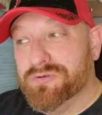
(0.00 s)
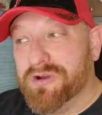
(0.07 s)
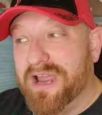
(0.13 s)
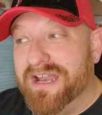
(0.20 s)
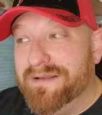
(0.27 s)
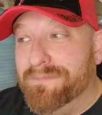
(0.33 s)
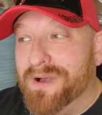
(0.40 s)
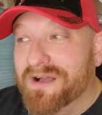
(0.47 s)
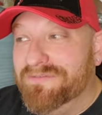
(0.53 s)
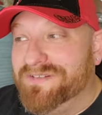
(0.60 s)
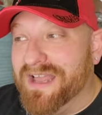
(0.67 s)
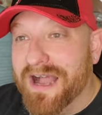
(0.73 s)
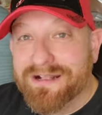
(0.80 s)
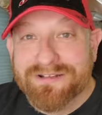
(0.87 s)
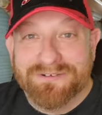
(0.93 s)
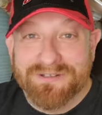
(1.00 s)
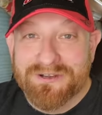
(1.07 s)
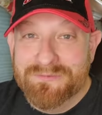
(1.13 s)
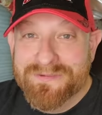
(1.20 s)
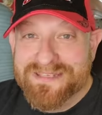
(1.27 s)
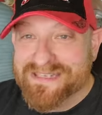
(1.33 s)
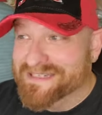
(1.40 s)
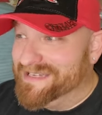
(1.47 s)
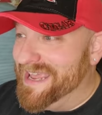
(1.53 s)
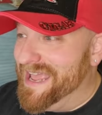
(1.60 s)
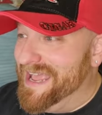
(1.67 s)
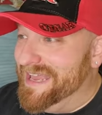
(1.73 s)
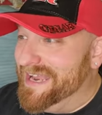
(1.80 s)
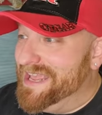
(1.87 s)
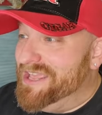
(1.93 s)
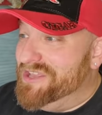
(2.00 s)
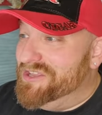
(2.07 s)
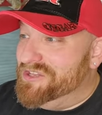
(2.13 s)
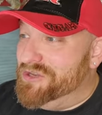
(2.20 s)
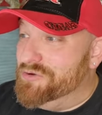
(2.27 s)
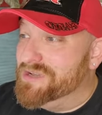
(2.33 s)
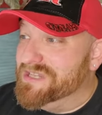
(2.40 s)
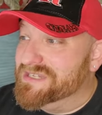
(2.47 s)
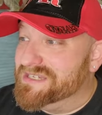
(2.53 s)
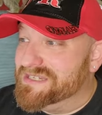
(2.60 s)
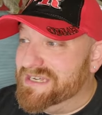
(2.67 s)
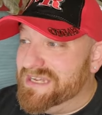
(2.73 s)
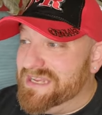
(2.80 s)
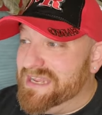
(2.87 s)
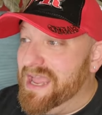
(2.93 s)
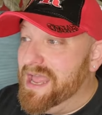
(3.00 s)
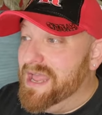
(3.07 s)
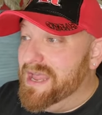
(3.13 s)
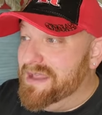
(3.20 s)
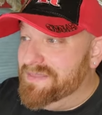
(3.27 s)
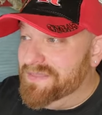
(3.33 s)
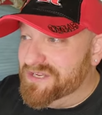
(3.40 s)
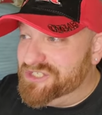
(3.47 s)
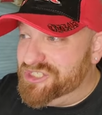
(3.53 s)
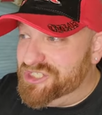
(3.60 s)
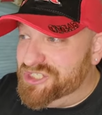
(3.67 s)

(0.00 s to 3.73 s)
right above Dr. Loomis's head, you can see the